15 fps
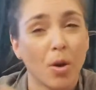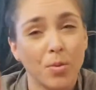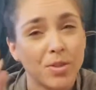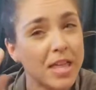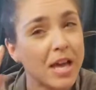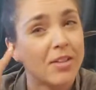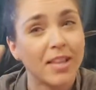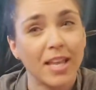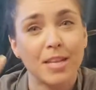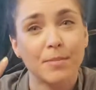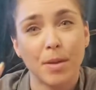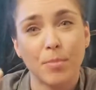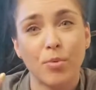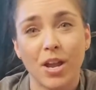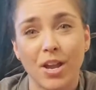without letting my
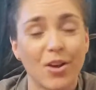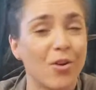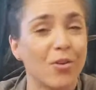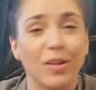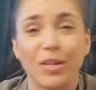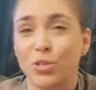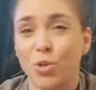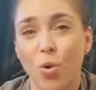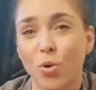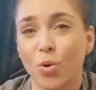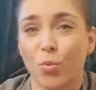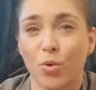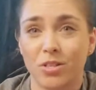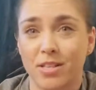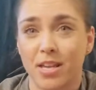brain go like total
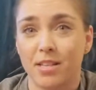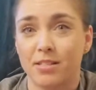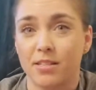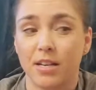worst case